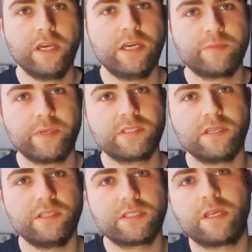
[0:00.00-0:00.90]
It's
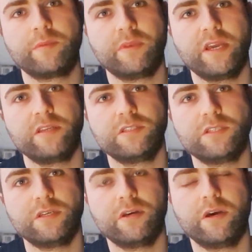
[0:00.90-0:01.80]
basically the same gauge
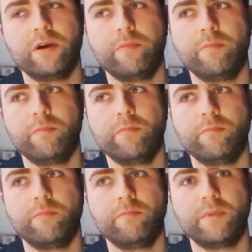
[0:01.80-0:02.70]
that um,
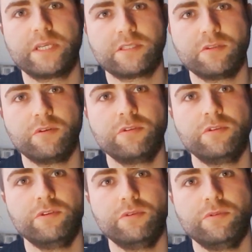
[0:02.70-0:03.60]
Mastodon
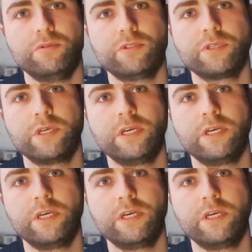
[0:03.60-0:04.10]
use,